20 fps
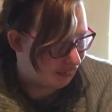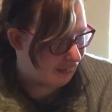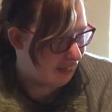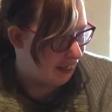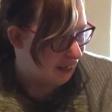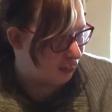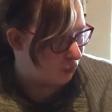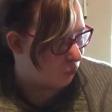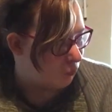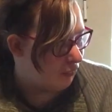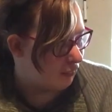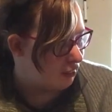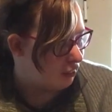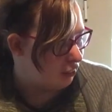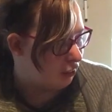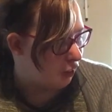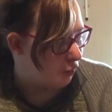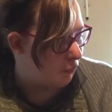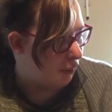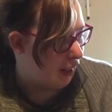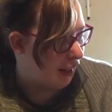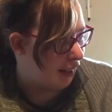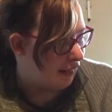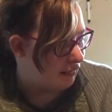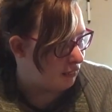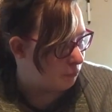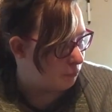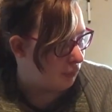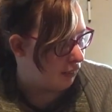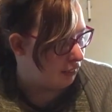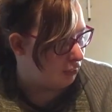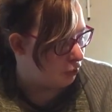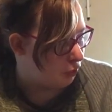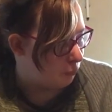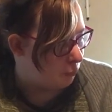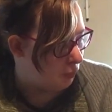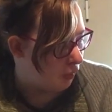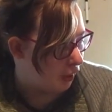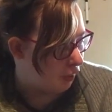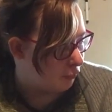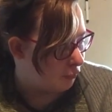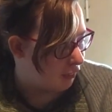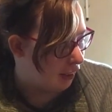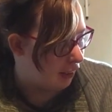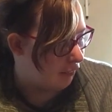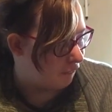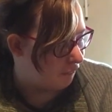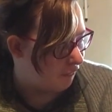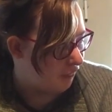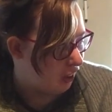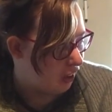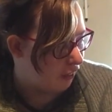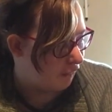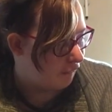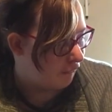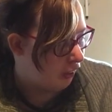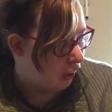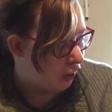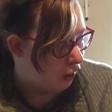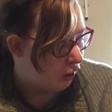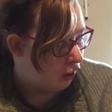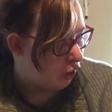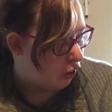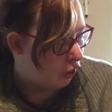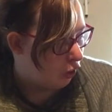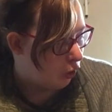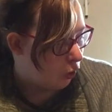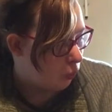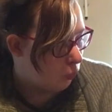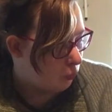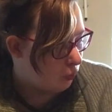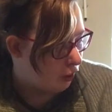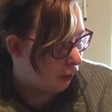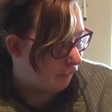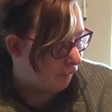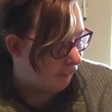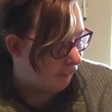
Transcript: says, wishing you a special birthday full of all your